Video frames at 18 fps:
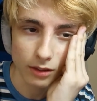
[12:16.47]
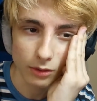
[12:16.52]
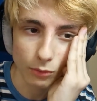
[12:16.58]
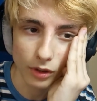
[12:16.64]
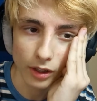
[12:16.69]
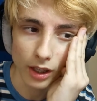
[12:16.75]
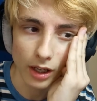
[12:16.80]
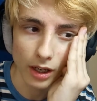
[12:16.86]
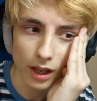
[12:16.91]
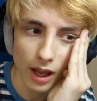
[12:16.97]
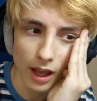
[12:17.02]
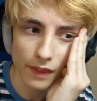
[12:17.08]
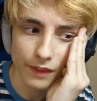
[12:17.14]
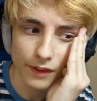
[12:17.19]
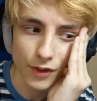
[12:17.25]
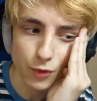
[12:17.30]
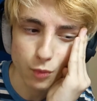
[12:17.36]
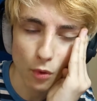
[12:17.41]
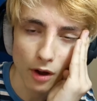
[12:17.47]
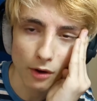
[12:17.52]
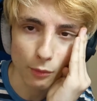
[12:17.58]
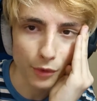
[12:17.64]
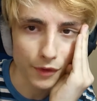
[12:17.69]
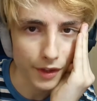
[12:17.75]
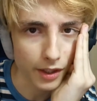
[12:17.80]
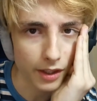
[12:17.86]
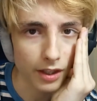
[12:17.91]
we're gonna end this one
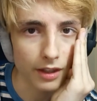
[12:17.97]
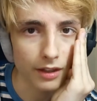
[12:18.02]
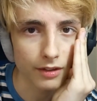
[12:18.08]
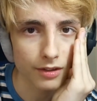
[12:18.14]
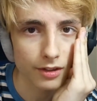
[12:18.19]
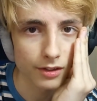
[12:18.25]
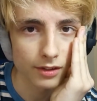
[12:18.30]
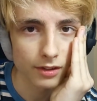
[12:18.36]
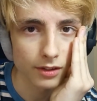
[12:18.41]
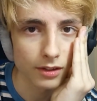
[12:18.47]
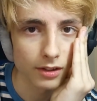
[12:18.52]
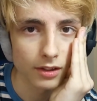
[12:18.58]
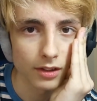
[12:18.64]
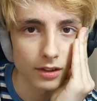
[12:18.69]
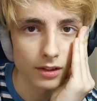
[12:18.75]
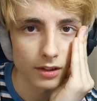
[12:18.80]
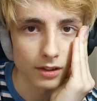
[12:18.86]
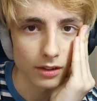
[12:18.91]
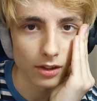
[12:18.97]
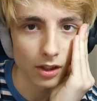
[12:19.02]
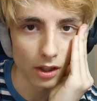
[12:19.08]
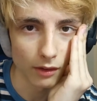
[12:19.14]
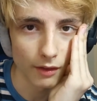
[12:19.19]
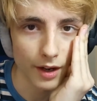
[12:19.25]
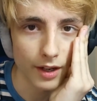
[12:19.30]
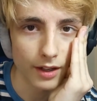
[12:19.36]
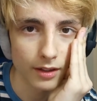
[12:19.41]
with a kiss.
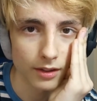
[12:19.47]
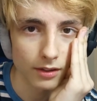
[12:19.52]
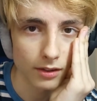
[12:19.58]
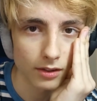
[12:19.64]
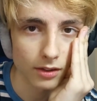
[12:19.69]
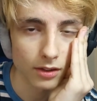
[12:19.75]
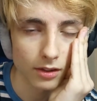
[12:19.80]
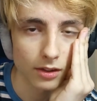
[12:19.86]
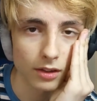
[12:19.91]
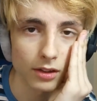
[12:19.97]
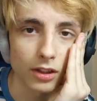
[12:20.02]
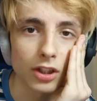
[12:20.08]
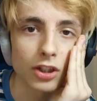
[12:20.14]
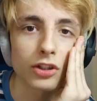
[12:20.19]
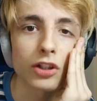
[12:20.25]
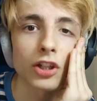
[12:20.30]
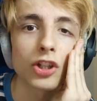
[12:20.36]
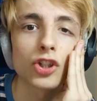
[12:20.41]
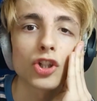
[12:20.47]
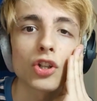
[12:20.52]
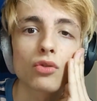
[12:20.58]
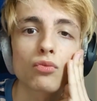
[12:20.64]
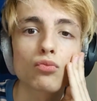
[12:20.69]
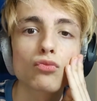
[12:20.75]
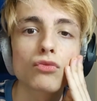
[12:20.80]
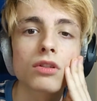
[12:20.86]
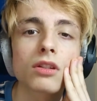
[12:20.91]
Alright? Get
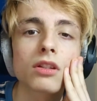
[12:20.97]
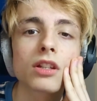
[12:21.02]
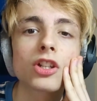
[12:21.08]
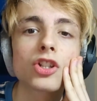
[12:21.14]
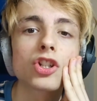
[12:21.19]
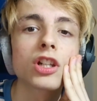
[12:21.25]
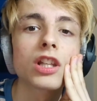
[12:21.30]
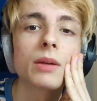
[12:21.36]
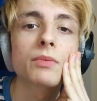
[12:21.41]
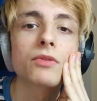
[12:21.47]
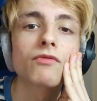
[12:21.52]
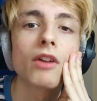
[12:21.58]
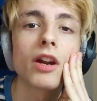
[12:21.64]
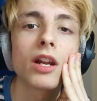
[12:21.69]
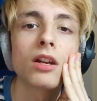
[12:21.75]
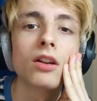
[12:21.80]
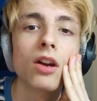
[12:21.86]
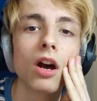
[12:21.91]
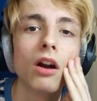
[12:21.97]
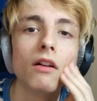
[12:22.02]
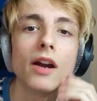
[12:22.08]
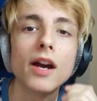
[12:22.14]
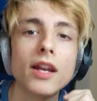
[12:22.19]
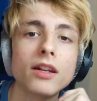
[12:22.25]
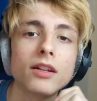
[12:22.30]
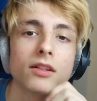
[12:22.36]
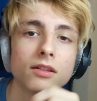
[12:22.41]
your lips ready,
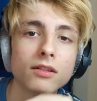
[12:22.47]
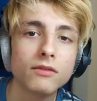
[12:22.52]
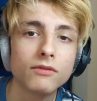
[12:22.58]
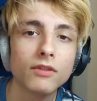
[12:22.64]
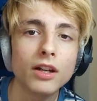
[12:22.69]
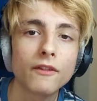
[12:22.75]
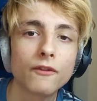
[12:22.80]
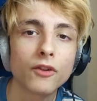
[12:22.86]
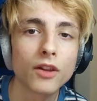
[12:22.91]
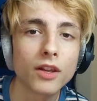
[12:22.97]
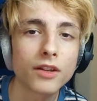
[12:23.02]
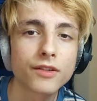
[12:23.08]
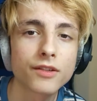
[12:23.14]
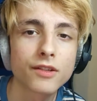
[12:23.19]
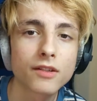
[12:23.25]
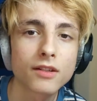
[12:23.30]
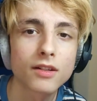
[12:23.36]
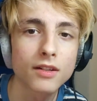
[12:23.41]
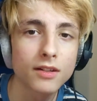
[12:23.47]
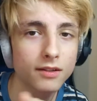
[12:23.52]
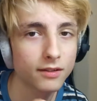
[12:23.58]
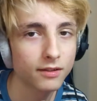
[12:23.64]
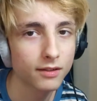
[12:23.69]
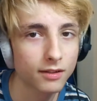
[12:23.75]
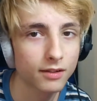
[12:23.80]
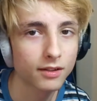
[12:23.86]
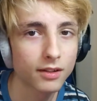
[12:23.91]
alright? Ready for this?
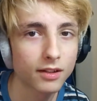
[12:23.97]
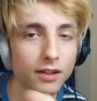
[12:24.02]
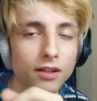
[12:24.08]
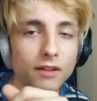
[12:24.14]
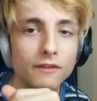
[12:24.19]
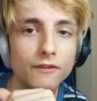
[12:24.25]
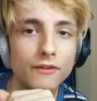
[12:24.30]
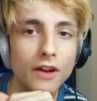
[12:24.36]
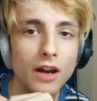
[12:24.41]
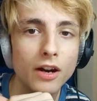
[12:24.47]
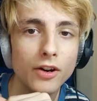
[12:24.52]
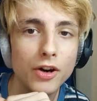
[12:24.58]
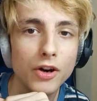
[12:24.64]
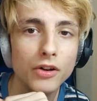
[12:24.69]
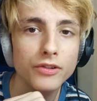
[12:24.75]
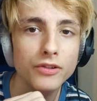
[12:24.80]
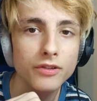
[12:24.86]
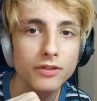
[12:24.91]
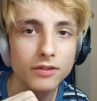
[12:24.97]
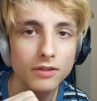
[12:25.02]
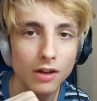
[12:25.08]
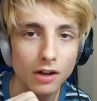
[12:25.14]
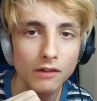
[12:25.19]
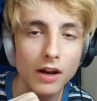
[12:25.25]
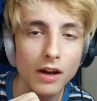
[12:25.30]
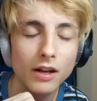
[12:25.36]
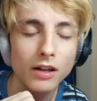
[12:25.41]
Fangirls?
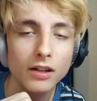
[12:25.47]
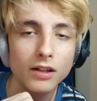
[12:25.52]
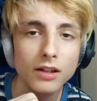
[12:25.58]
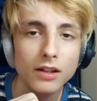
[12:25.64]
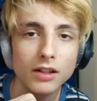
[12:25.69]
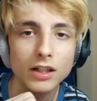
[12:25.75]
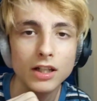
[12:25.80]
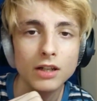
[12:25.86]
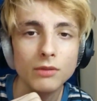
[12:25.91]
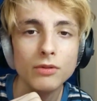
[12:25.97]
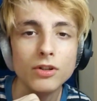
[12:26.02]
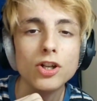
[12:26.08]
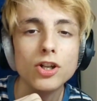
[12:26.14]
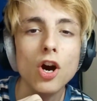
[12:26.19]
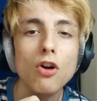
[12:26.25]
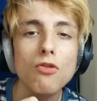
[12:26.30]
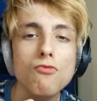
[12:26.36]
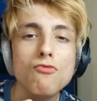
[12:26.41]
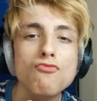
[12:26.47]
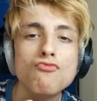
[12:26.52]
Alright, here we go.